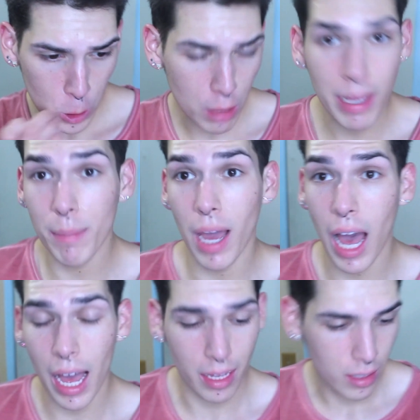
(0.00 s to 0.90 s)
She making me
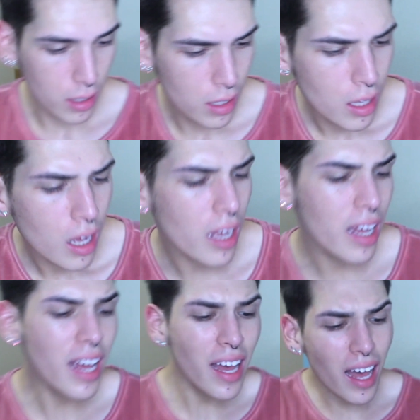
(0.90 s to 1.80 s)
hot.
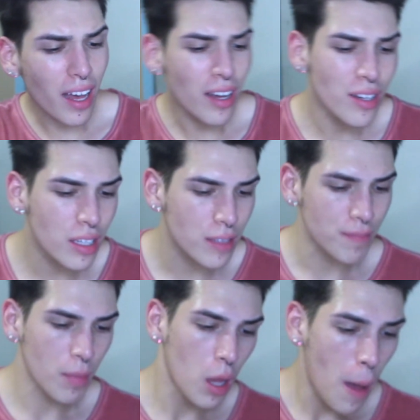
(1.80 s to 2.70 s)

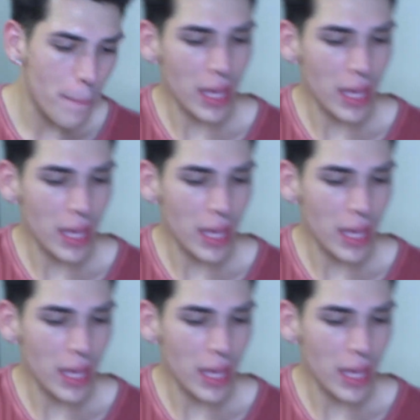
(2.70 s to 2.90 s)
Oh,